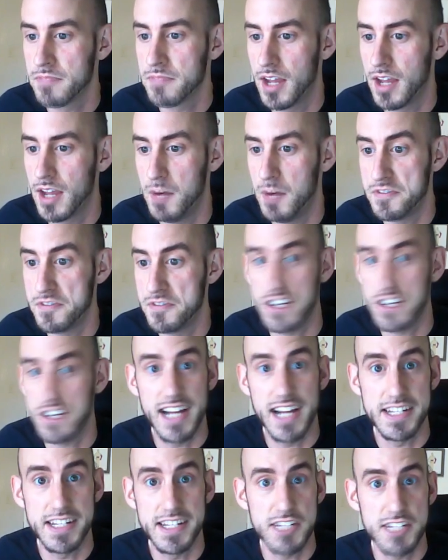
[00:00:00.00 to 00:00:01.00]
If you've got
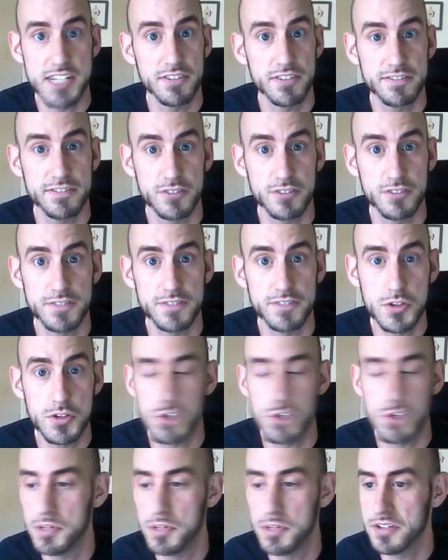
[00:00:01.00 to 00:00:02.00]
ideas for
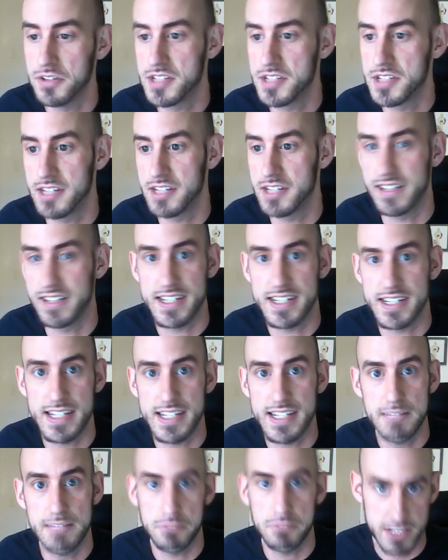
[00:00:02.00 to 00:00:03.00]
future builds that you'd like to
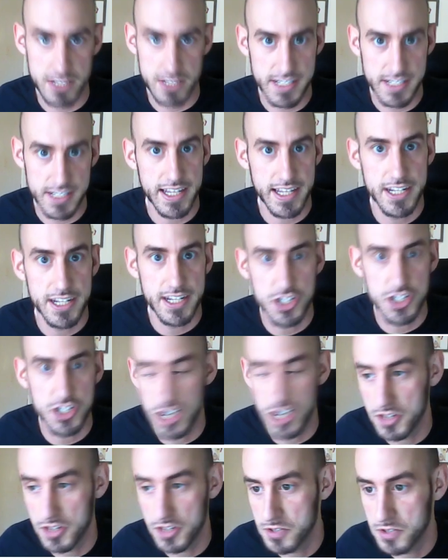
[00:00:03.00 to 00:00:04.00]
see, please, again,
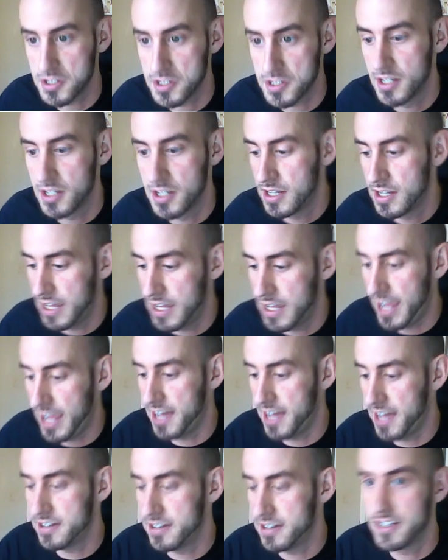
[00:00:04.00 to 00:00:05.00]
share those.
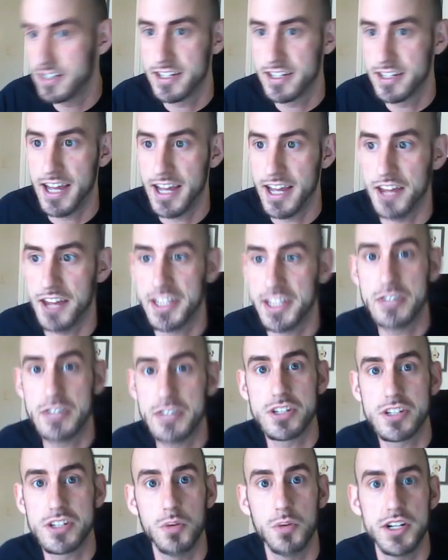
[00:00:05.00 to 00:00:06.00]
And yeah, thank you
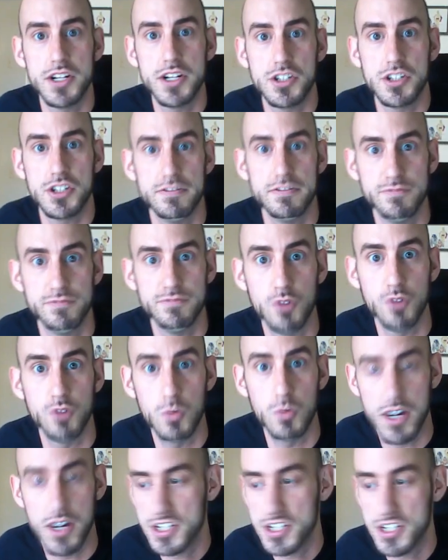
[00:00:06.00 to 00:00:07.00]
so much for
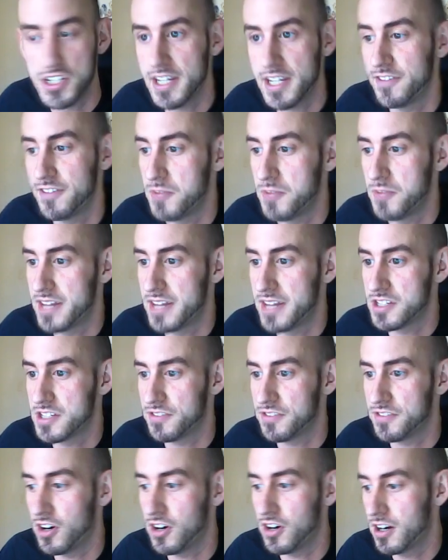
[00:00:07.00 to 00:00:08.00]
watching. If you've made it this
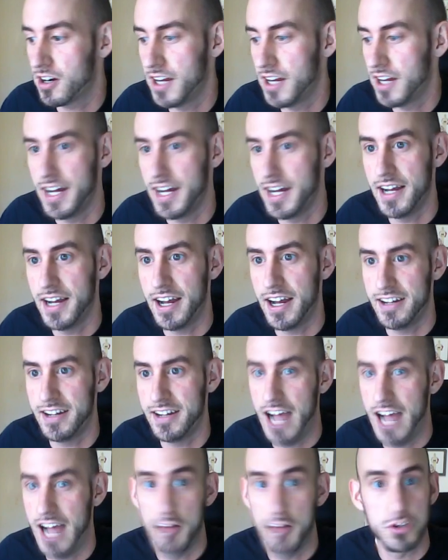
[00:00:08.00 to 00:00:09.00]
far,
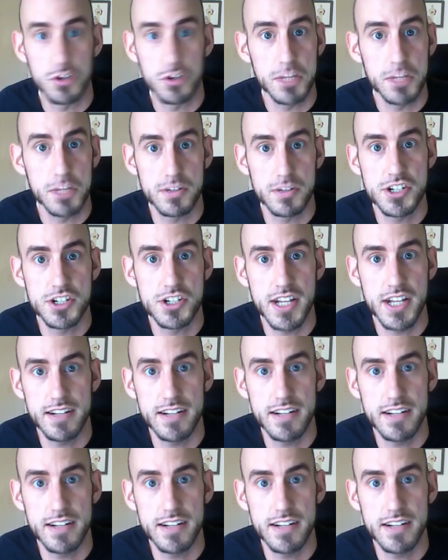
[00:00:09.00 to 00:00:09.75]
I really appreciate